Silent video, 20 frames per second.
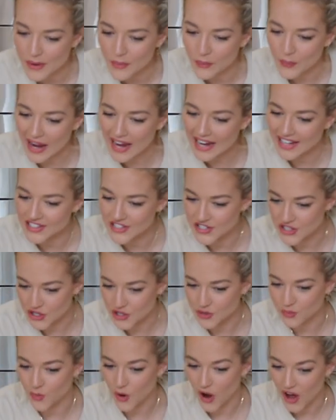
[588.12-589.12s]
a week do
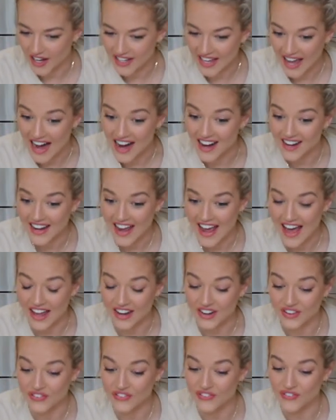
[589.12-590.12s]
you work out
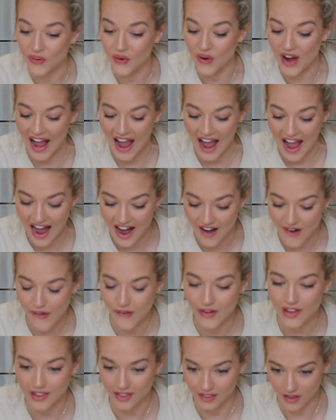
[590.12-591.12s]
and for
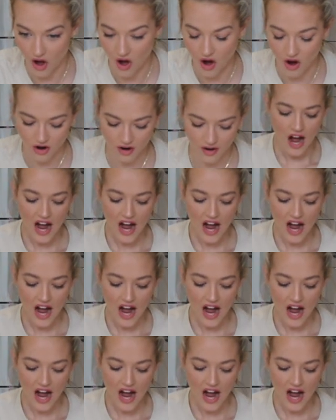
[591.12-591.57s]
how long?